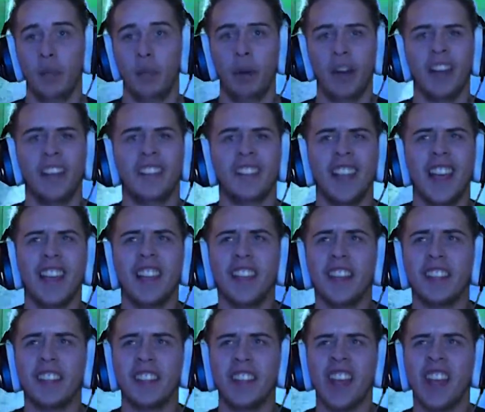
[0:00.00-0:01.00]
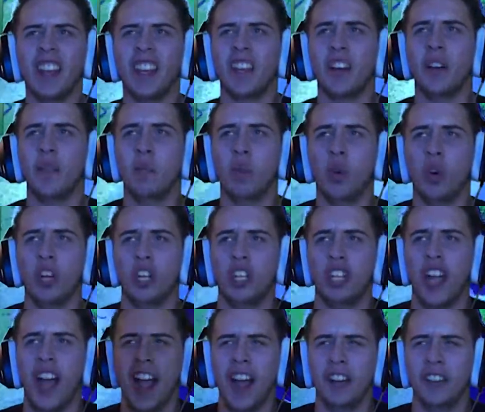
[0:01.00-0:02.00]
but it's like, it's like a more
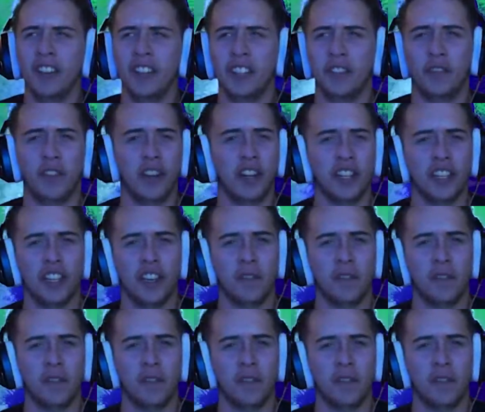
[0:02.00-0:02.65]
childish version